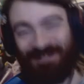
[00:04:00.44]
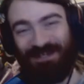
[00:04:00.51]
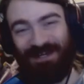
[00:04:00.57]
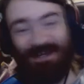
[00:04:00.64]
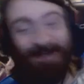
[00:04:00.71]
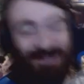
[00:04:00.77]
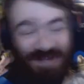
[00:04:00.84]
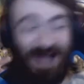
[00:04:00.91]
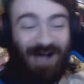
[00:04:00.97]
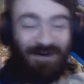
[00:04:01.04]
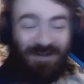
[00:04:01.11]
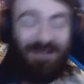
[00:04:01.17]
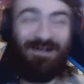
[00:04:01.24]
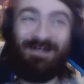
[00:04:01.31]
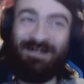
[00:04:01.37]
it. Now,
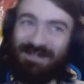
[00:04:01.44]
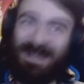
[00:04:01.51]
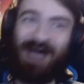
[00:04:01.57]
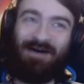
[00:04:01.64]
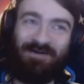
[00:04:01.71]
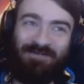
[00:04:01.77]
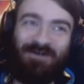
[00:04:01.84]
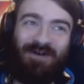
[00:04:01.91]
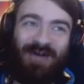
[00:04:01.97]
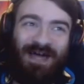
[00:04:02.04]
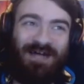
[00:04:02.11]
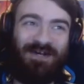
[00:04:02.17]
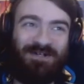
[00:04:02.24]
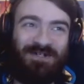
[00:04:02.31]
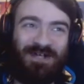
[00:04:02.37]
now I've gone
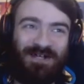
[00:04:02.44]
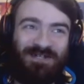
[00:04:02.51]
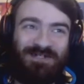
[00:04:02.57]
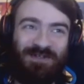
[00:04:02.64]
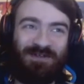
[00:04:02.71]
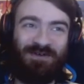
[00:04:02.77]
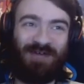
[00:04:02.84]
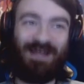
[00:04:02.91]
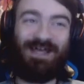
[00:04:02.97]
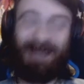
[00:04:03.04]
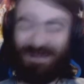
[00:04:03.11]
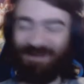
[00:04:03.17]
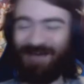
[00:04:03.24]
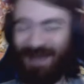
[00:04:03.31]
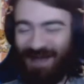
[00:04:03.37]
ahead and jinxed it though, right?
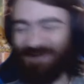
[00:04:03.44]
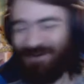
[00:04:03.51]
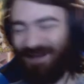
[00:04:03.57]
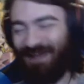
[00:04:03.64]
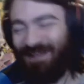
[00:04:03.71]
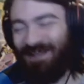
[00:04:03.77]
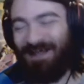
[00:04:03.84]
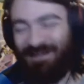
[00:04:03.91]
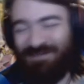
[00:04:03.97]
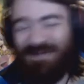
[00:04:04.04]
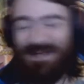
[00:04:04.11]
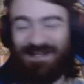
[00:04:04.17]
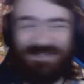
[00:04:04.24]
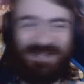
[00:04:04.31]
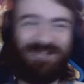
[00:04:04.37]
Yeah, okay, alright, yeah, that
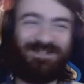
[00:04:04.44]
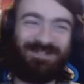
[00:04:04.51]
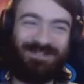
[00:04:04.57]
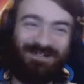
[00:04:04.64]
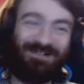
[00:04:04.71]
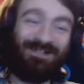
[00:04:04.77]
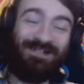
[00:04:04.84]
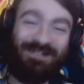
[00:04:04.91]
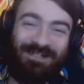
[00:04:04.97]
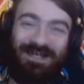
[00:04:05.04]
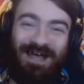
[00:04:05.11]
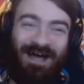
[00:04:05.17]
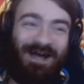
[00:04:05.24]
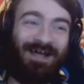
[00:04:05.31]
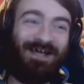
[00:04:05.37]
makes sense.
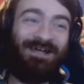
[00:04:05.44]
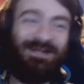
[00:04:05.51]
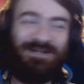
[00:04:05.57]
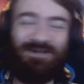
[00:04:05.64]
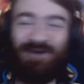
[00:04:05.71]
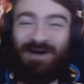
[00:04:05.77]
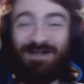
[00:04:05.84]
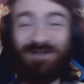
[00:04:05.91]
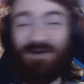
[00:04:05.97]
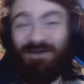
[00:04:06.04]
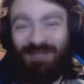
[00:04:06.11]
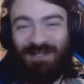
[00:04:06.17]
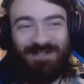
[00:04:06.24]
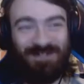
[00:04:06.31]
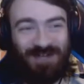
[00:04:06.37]
yeah, no, I
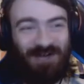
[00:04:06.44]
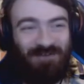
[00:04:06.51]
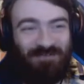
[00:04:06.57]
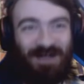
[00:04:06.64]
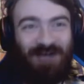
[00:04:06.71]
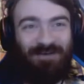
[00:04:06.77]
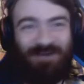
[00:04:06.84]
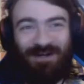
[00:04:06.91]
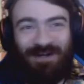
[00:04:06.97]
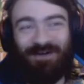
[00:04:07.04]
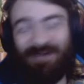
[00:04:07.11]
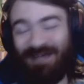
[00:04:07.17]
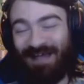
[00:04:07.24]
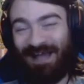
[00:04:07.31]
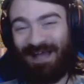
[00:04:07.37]
totally deserve that one,
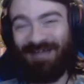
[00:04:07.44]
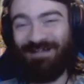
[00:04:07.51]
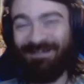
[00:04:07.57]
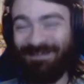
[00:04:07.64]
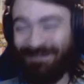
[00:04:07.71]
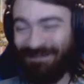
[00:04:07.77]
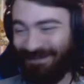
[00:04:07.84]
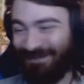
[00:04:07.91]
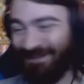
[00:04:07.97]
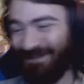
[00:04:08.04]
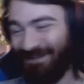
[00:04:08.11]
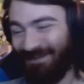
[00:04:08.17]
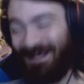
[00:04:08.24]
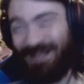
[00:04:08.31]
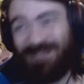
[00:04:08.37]
okay?
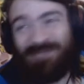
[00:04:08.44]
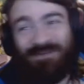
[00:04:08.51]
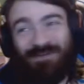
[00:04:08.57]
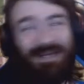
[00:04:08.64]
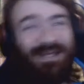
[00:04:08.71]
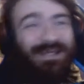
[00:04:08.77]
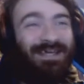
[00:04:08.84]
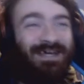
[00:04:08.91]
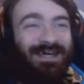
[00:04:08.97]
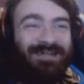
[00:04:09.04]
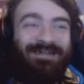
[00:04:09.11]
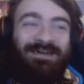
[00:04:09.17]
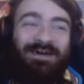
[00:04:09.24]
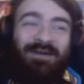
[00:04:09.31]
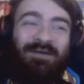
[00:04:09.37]
that's what I get.
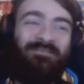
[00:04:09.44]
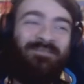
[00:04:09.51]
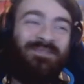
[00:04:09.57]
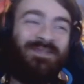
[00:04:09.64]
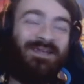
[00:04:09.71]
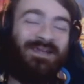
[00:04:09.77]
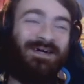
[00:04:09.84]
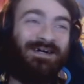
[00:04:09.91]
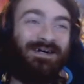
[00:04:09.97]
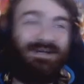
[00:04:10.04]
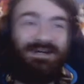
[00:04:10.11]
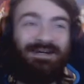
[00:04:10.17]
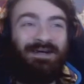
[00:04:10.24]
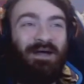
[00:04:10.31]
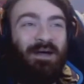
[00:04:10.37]

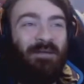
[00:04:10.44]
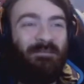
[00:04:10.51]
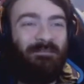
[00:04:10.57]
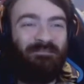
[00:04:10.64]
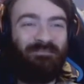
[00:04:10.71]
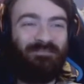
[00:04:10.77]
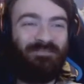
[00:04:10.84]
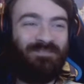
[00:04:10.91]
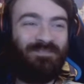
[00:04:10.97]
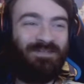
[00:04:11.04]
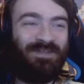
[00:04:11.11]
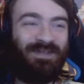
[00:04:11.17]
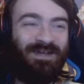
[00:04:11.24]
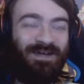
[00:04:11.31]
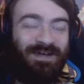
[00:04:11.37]
Uh,
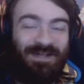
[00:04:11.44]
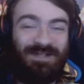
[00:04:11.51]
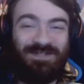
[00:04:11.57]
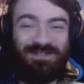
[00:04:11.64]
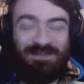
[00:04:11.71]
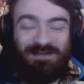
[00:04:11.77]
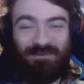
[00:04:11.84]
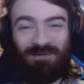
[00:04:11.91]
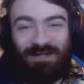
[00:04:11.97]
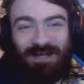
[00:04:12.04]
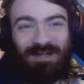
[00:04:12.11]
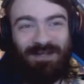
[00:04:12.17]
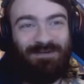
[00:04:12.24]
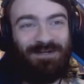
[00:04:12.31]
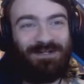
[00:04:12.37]
oh, that's typical
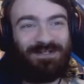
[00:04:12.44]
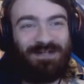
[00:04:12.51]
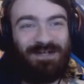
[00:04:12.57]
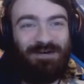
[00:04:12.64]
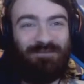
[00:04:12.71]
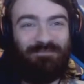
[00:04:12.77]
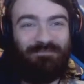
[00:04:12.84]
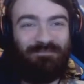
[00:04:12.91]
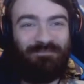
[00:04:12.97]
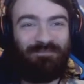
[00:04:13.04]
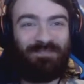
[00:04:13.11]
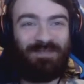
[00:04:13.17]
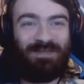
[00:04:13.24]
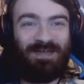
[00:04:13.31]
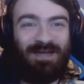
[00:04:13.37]
how that works out.
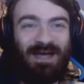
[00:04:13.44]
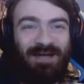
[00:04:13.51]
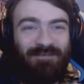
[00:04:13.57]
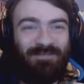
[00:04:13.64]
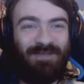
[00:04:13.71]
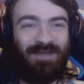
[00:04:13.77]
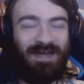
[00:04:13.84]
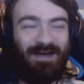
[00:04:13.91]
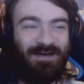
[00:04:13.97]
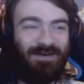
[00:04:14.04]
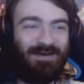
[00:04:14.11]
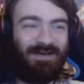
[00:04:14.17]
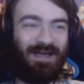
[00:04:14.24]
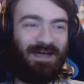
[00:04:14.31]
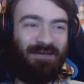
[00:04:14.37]
That, yeah,
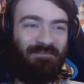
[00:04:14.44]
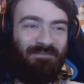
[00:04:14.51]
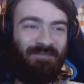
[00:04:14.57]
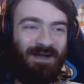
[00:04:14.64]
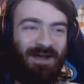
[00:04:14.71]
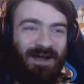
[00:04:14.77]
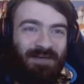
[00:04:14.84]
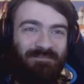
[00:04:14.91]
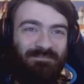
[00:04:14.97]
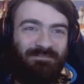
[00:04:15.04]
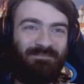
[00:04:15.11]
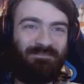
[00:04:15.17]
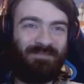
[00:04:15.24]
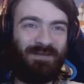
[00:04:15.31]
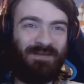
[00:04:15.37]
okay, alright.
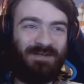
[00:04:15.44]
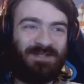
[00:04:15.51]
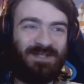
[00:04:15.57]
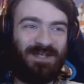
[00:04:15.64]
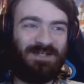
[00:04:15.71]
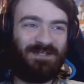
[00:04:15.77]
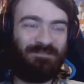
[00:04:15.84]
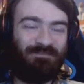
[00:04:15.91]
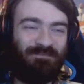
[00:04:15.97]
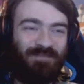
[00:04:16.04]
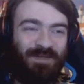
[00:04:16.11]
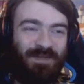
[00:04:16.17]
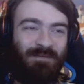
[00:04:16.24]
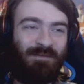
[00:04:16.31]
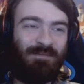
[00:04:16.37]
That makes sense.
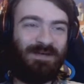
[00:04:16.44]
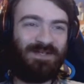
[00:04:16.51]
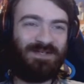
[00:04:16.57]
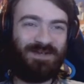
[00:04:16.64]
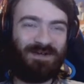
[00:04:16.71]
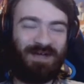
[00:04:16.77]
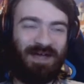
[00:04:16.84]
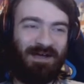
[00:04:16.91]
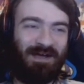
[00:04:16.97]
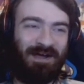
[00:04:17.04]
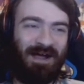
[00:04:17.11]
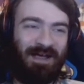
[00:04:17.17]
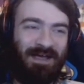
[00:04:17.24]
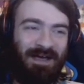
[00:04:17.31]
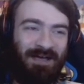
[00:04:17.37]
And then we missed? Okay,
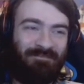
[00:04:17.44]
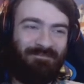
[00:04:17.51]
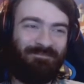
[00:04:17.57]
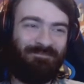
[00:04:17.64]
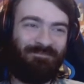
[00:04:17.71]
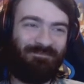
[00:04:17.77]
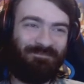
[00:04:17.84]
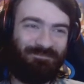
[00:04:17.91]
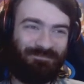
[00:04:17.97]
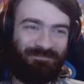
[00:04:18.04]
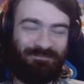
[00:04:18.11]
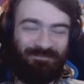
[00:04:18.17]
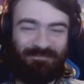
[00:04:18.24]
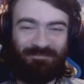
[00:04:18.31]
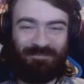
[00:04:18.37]
alright, yeah. Mm
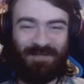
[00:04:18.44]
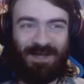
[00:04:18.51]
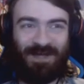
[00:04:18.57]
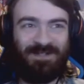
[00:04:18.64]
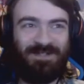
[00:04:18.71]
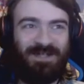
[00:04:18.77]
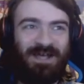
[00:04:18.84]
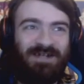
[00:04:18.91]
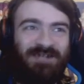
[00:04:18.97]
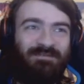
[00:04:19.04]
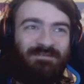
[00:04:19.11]
-hmm. Mm -hmm. I understand.